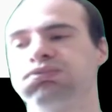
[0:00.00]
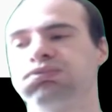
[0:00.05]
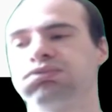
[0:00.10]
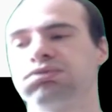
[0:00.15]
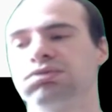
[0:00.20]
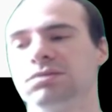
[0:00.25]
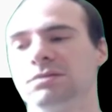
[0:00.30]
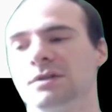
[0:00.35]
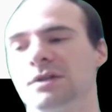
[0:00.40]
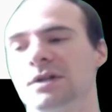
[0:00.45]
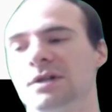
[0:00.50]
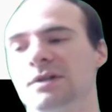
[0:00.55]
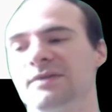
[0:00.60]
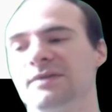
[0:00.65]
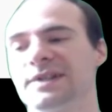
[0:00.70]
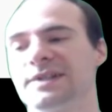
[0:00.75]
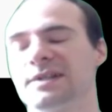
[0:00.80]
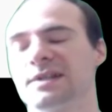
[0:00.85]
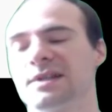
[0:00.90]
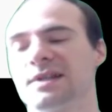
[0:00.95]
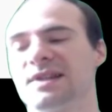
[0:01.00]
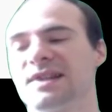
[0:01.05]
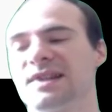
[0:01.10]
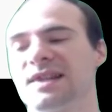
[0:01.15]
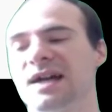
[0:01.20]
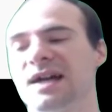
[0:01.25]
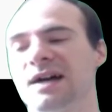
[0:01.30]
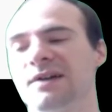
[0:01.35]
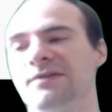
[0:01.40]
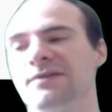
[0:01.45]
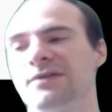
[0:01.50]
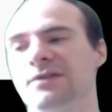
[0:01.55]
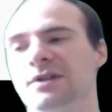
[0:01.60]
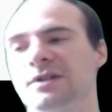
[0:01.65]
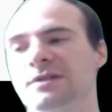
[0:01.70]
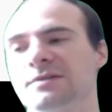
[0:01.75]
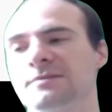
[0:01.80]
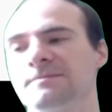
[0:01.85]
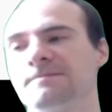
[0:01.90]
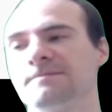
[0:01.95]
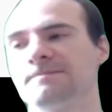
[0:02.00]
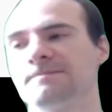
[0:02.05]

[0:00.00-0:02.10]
Oh, that's a tough one.